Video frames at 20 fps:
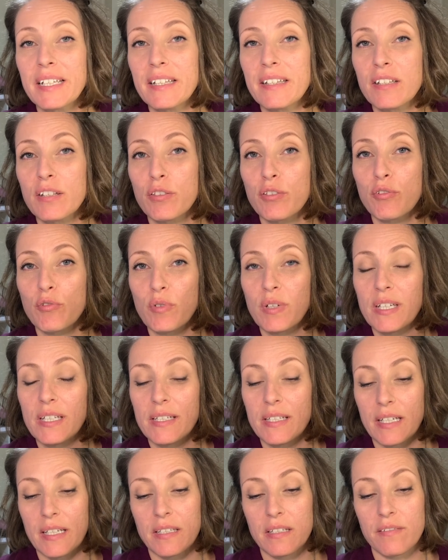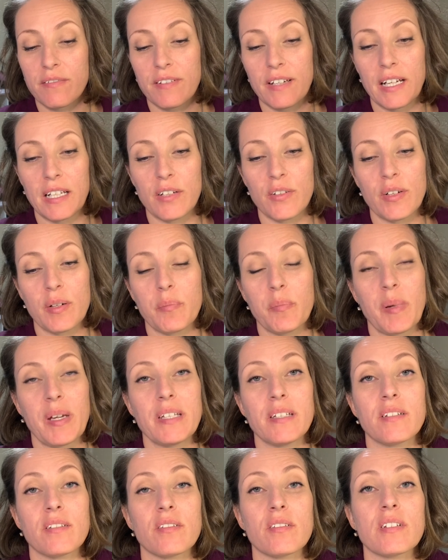the 3 sets of coloring
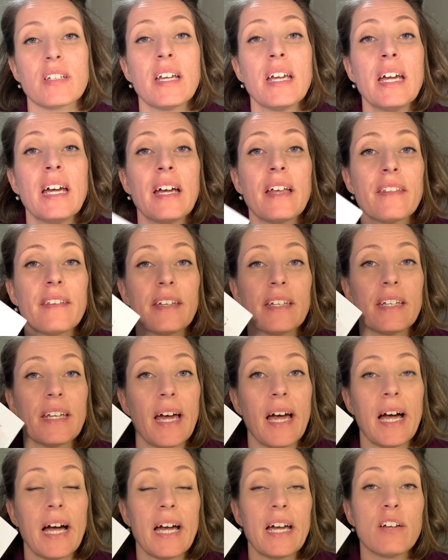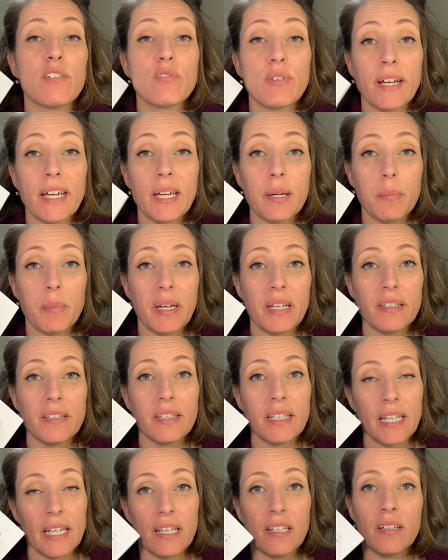pencils that I
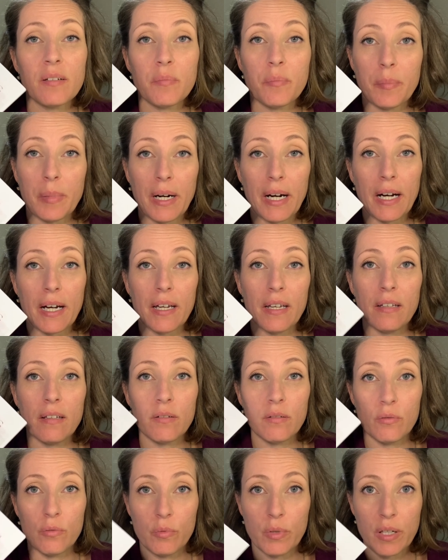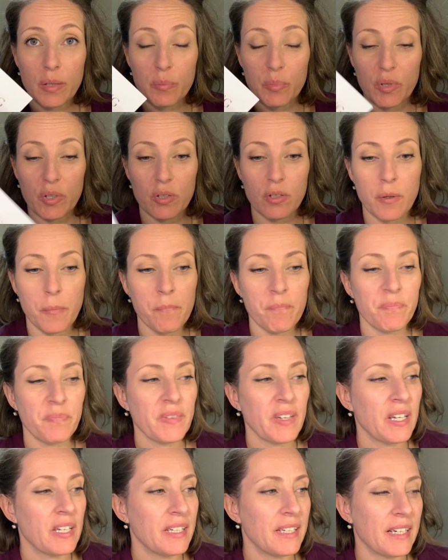recommend in my workbook.
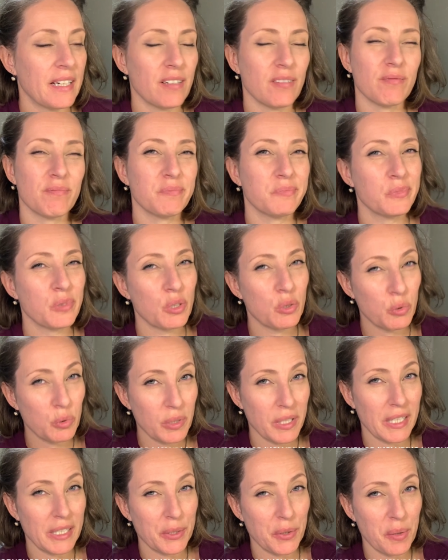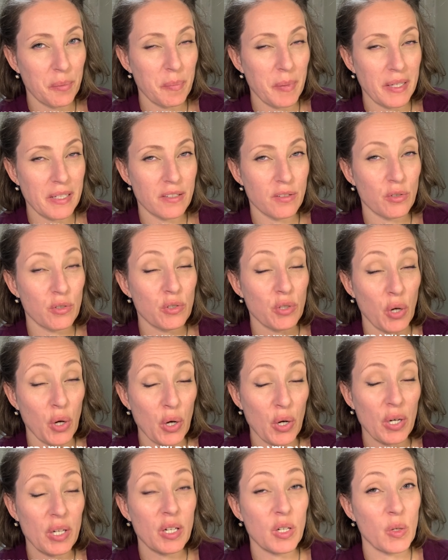Now, not all coloring pencils
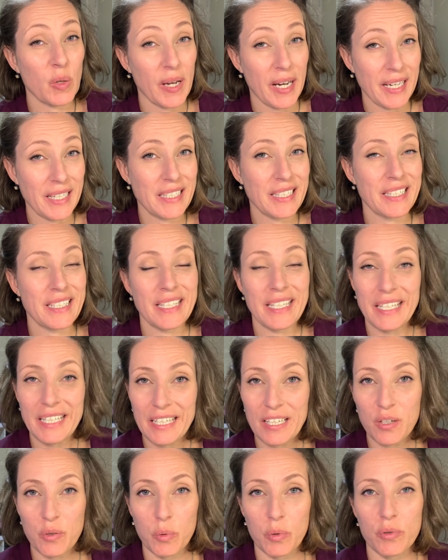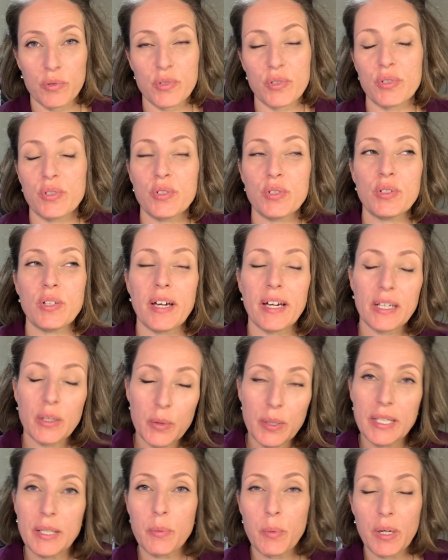are created equal, so I
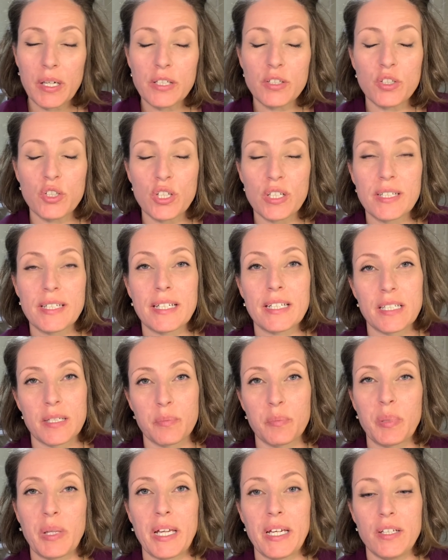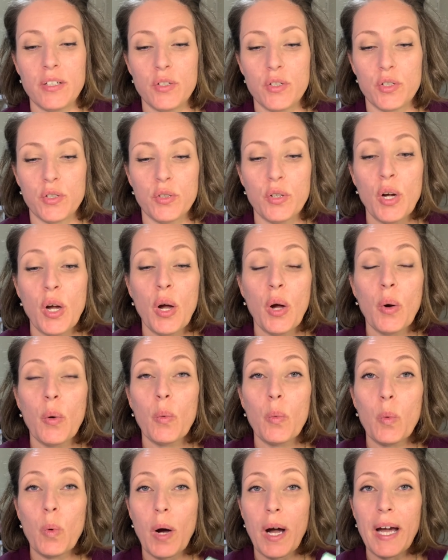quickly wanted to just explain to you
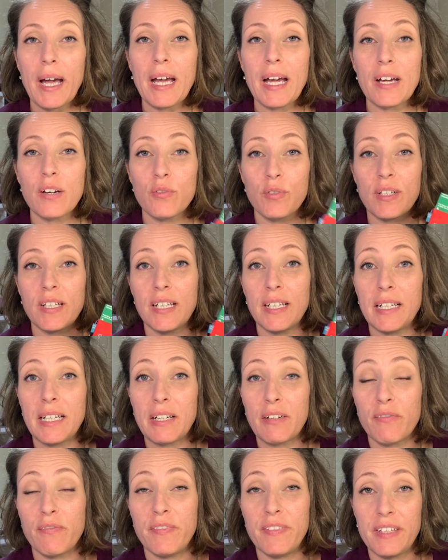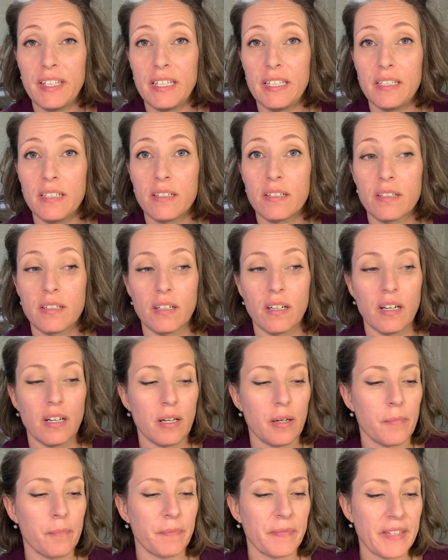why I really love these
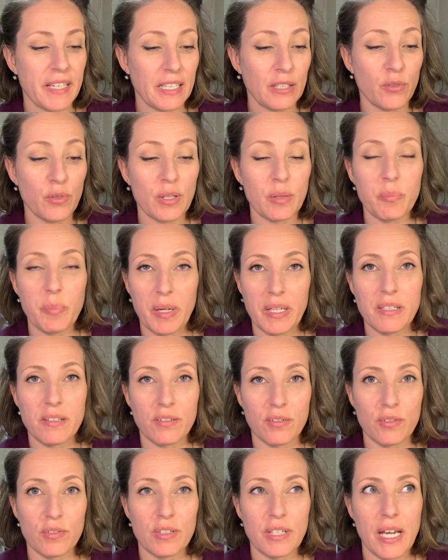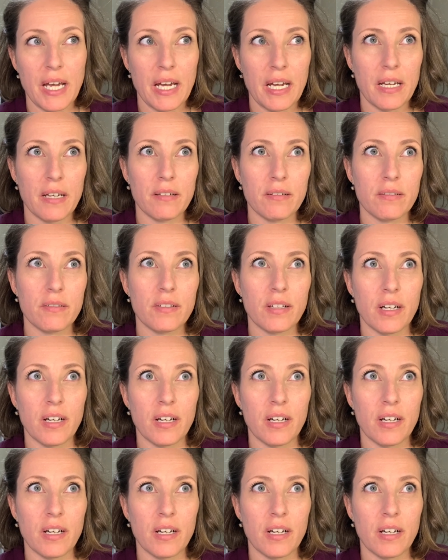coloring pencils and